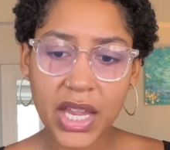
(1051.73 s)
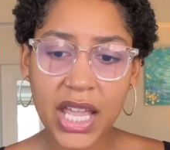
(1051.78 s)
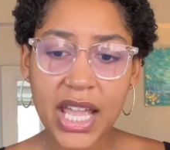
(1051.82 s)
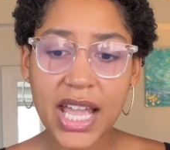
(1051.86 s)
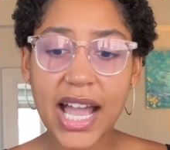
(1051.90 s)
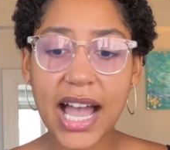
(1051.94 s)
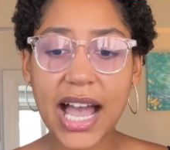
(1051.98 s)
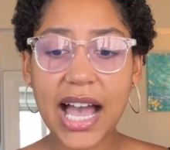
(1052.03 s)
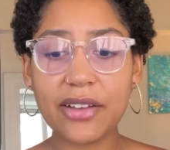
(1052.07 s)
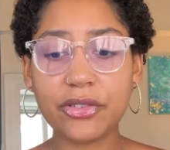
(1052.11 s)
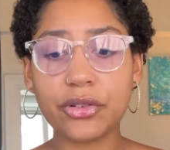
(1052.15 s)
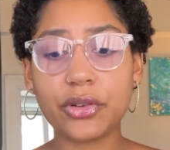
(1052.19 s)

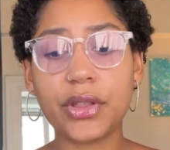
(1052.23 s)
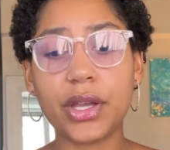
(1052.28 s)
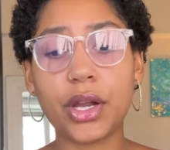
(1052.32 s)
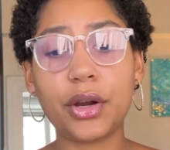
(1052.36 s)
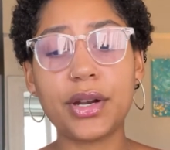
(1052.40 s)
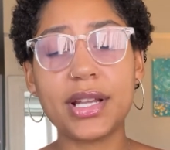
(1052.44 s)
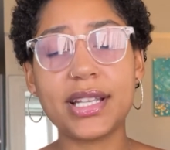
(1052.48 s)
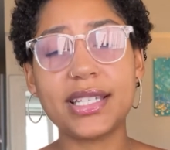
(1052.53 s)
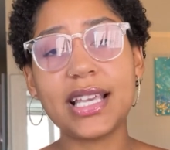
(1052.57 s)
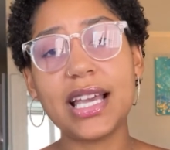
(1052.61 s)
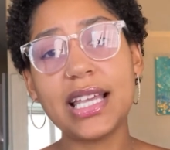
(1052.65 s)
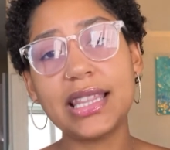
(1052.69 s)
After they
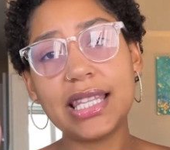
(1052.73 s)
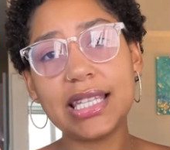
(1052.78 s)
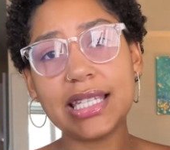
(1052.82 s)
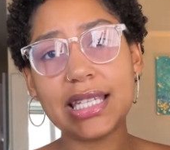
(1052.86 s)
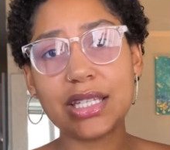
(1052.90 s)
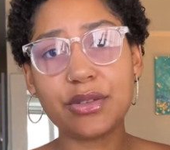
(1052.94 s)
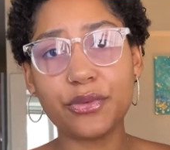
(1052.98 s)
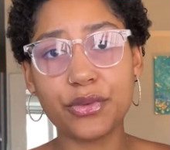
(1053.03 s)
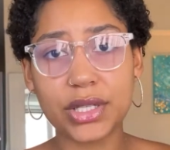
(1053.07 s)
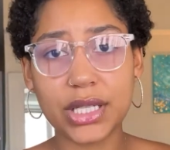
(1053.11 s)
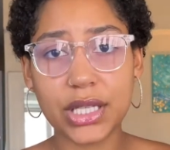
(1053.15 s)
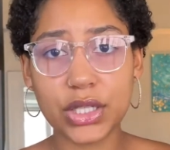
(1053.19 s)
already said this
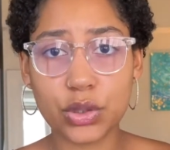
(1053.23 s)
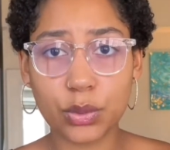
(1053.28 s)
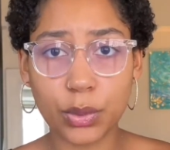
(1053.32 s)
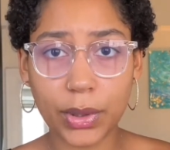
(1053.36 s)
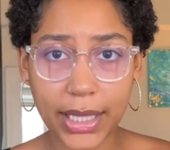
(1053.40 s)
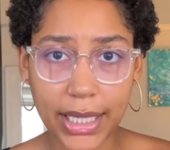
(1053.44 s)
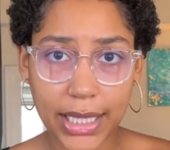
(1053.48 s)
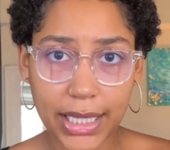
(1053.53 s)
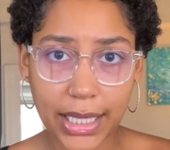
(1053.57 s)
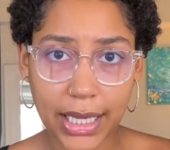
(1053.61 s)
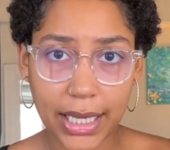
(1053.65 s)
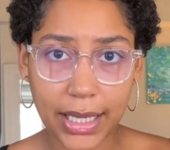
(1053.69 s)
is residual
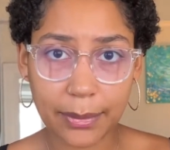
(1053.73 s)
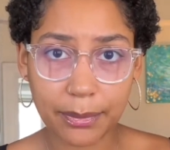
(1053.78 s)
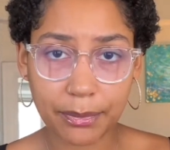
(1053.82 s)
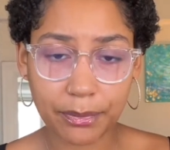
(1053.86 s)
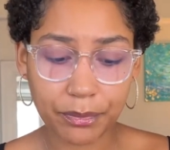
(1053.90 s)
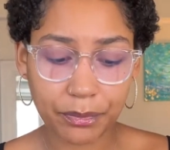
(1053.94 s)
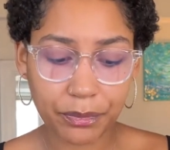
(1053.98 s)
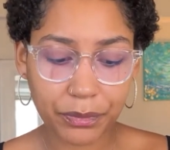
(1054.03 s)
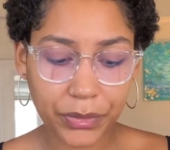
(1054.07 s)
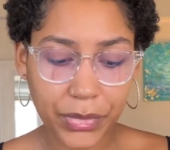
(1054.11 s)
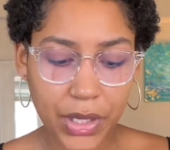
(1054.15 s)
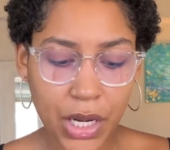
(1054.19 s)
income.
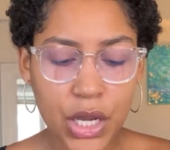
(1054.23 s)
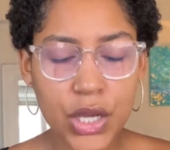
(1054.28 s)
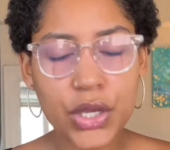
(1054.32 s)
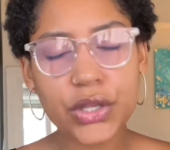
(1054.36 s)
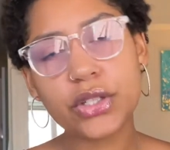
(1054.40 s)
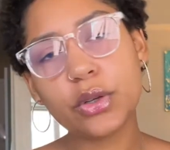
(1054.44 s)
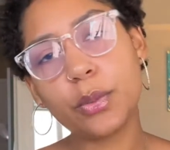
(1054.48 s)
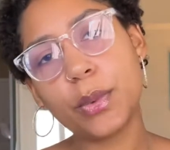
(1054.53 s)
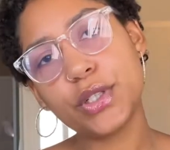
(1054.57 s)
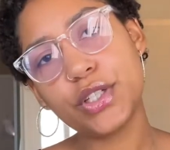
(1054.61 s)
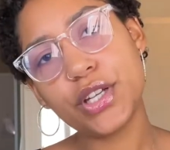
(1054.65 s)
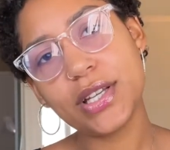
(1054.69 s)

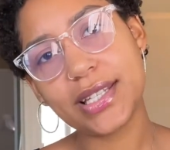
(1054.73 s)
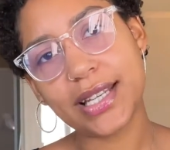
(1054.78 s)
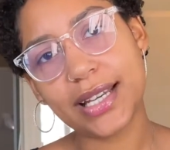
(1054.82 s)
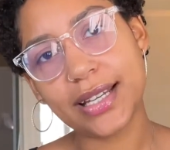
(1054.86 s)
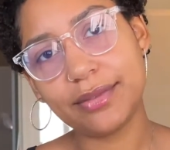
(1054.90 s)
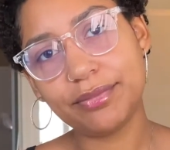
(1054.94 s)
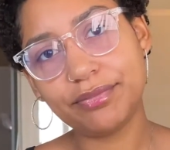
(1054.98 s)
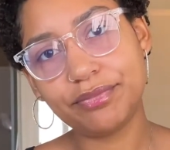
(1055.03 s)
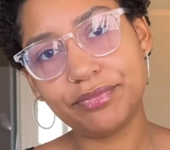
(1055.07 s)
So which is it?